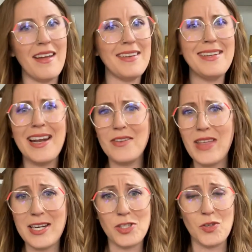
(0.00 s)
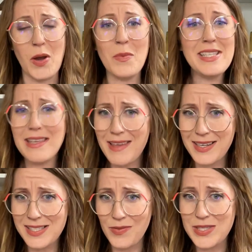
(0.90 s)
None of that is true. And we say that
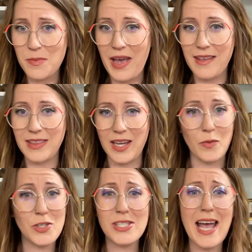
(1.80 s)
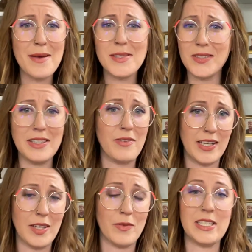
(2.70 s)
as if it's a bad thing, which is absolutely
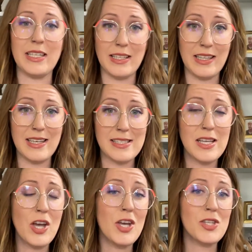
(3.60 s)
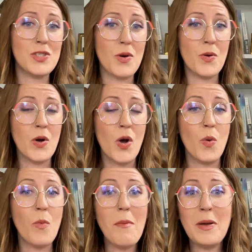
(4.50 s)
fucking ridiculous. So
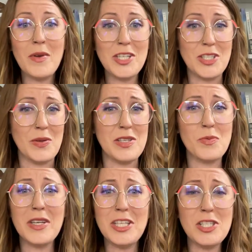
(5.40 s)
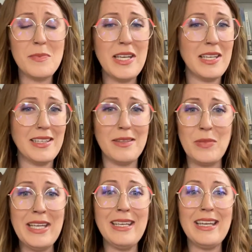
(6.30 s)
what we want to do is really just
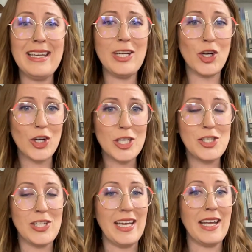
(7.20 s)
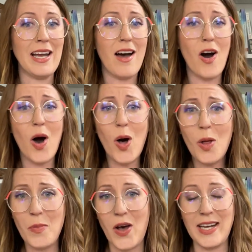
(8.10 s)
be encouraging
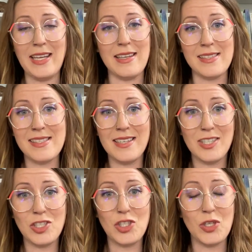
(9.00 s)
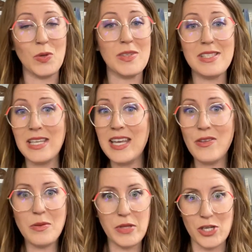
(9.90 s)
all bodies to seek out
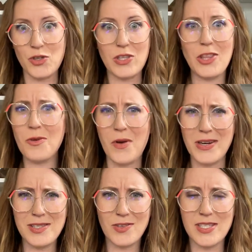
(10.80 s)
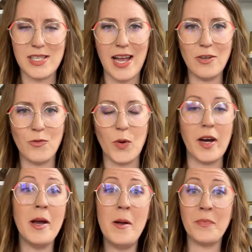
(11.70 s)
the pleasure that their bodies are designed
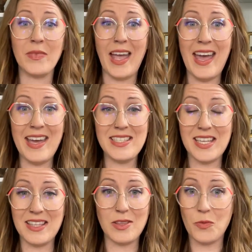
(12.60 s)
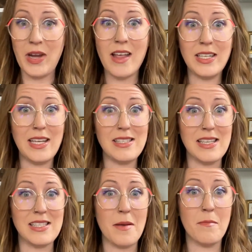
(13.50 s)
for. And the reality
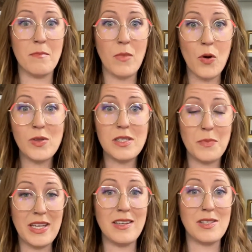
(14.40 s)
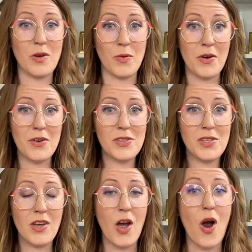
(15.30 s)
is most penis owners
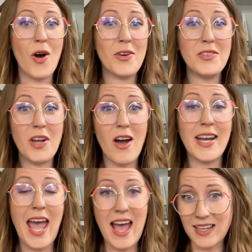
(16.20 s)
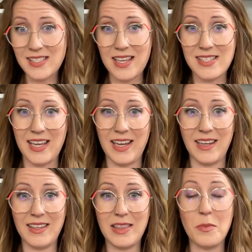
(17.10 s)
are not
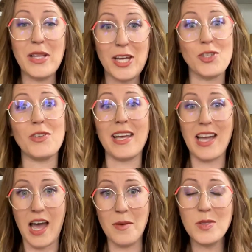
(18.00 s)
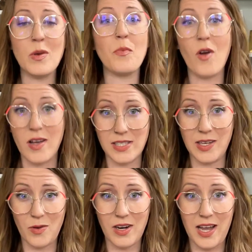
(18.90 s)
accessing the pleasure that comes with prostate
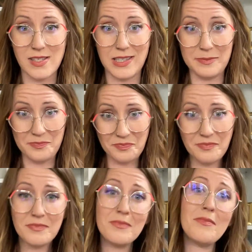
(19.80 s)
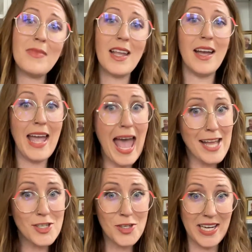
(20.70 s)
orgasm.
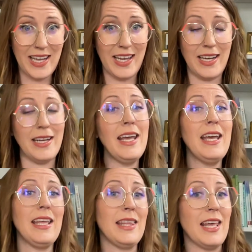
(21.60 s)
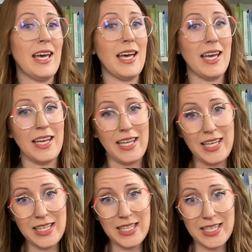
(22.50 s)
Enter in the
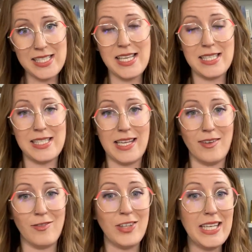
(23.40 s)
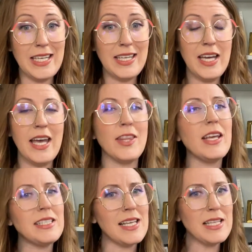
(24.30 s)
Helix Syn V.
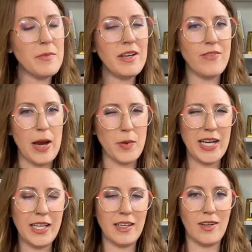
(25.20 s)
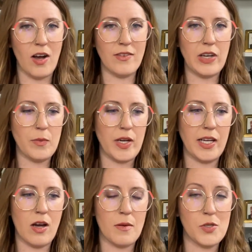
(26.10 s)
It does come in a vibrating and a non-vibrating
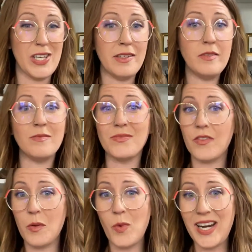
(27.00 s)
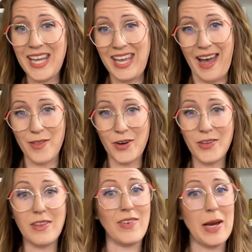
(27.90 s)
option. From what I gather,
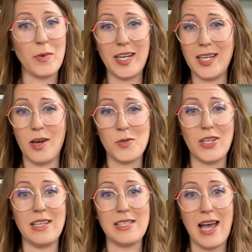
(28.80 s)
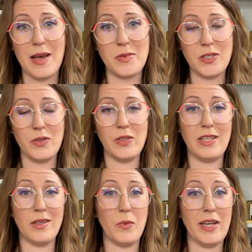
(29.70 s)
the vibrating option is
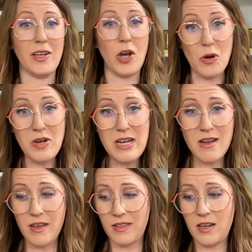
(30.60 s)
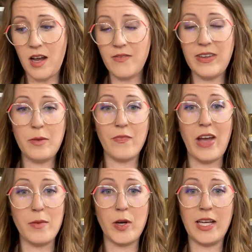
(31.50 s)
absolutely the way to go. The
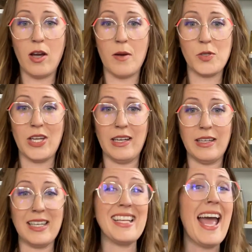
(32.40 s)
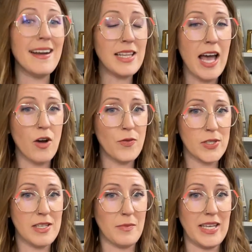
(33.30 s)
non-vibrating option can allow for
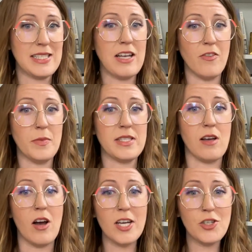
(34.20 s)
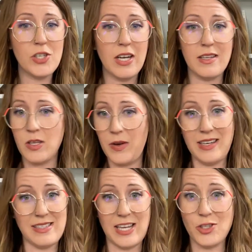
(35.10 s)
some self-massage. So it
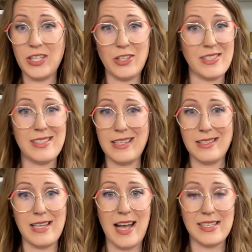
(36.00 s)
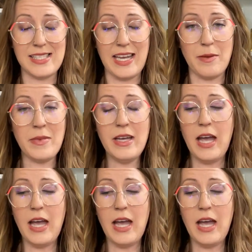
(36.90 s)
essentially looks the exact same.